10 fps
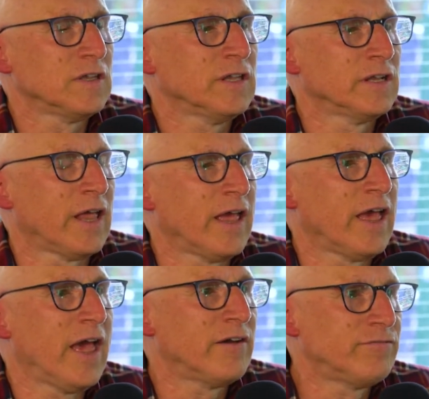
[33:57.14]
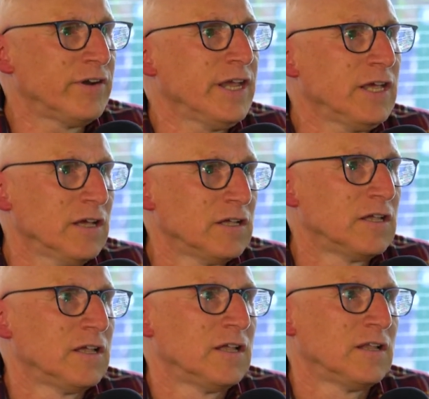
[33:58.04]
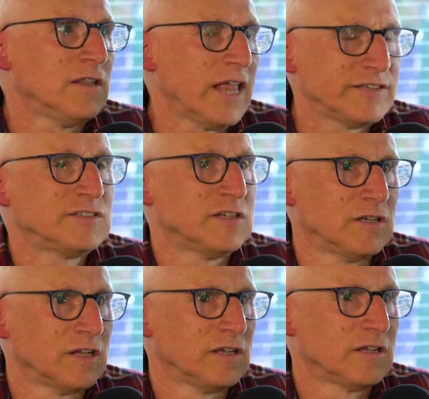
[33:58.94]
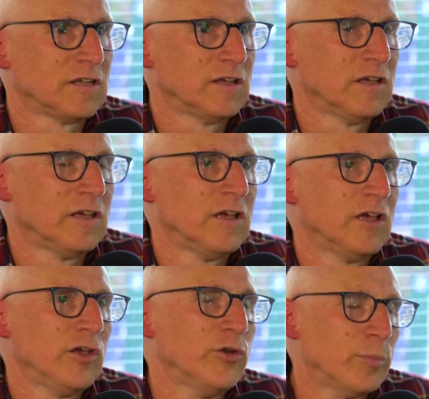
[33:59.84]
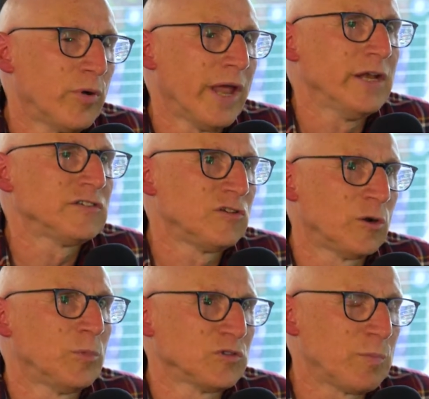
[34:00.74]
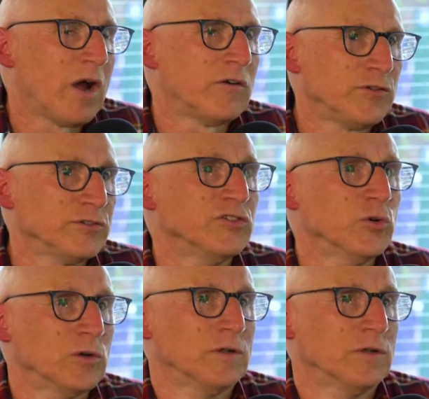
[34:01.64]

in every lesson, your brain is your most powerful tool.